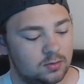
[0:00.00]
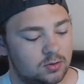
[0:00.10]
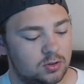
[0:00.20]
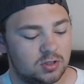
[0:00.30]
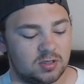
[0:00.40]

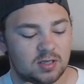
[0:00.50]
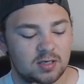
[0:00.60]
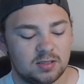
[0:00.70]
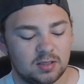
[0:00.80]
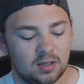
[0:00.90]

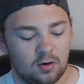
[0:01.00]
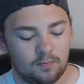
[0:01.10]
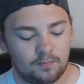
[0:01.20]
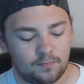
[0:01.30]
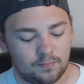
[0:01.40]
little
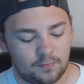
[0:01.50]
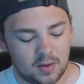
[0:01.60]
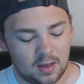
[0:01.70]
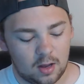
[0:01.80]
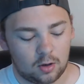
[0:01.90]

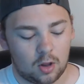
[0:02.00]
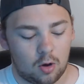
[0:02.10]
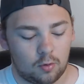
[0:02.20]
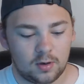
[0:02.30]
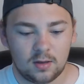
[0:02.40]
bit
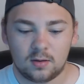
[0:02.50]
alone